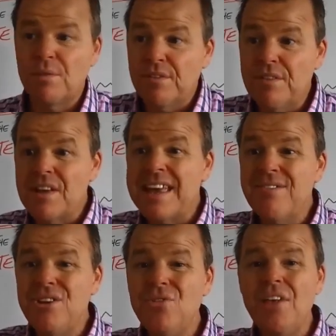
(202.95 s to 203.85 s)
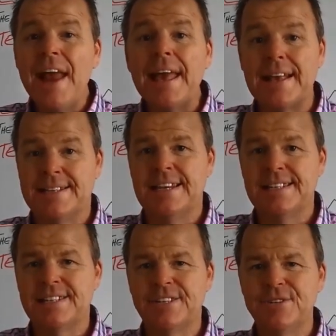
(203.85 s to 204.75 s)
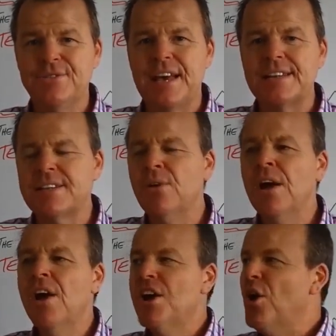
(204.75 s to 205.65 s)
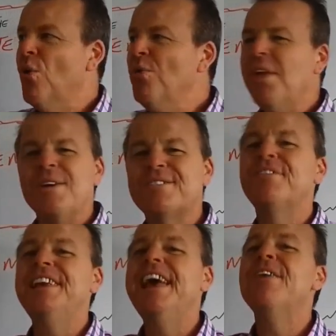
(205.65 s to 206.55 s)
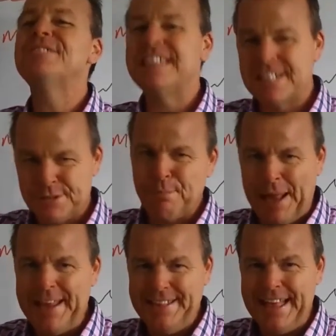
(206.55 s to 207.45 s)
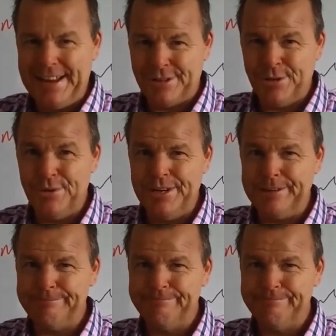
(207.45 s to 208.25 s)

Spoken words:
We've even given you that access to do that. So all those videos explain that to you.